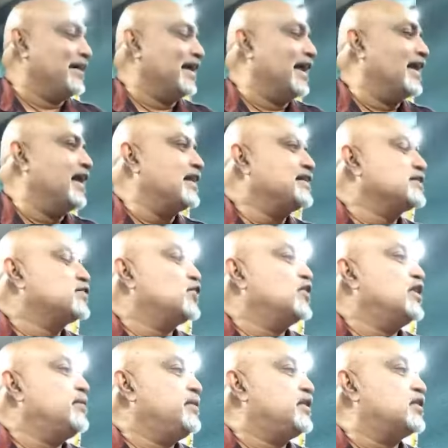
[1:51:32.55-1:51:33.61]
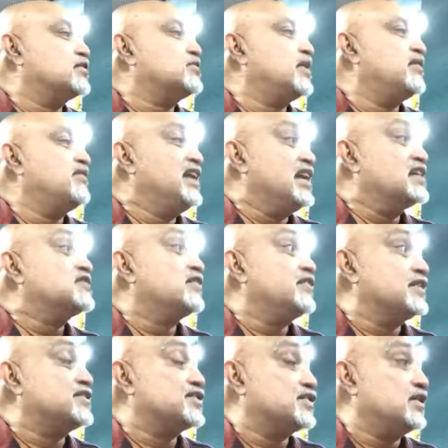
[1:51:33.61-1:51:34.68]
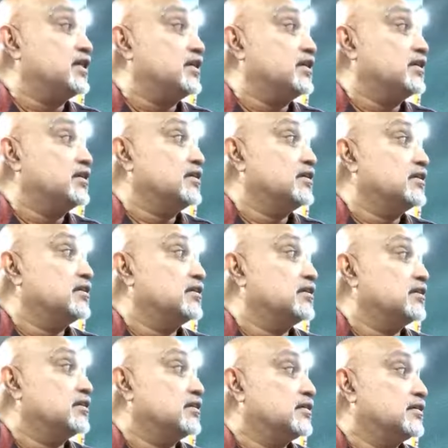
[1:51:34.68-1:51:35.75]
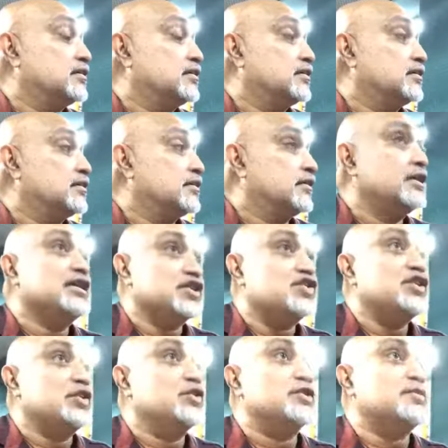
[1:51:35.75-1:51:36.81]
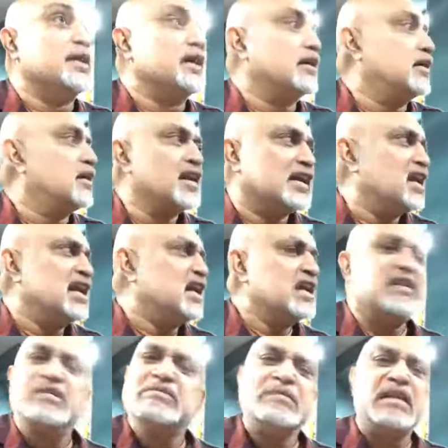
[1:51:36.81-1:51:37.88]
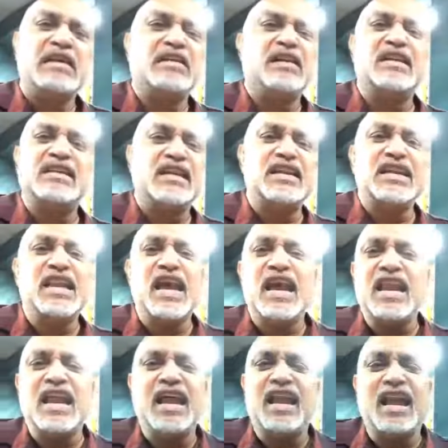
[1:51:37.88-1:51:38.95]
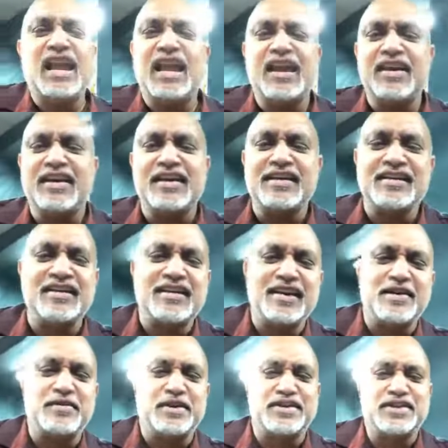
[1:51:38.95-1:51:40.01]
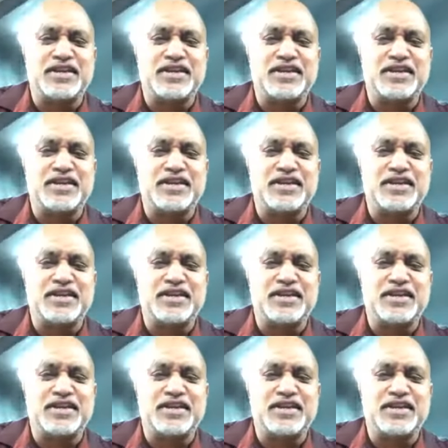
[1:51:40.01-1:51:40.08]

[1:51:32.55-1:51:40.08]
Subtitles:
And that is only because we have years of history. Eh? The history goes back. Other than that, but I tell you, you can't watch.